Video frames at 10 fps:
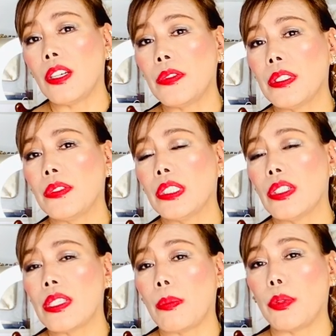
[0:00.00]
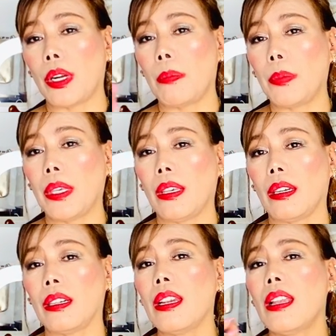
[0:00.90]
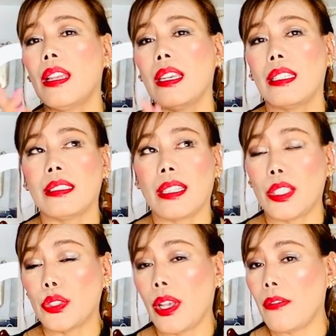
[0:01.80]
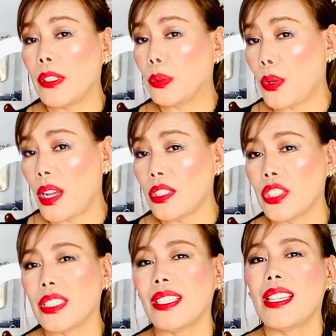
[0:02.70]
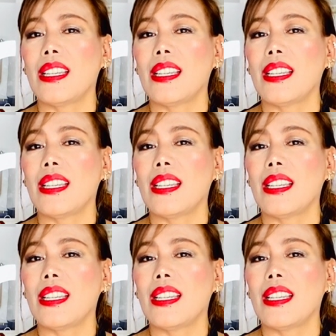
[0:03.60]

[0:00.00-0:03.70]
of the video somewhere up here in case you haven't watched.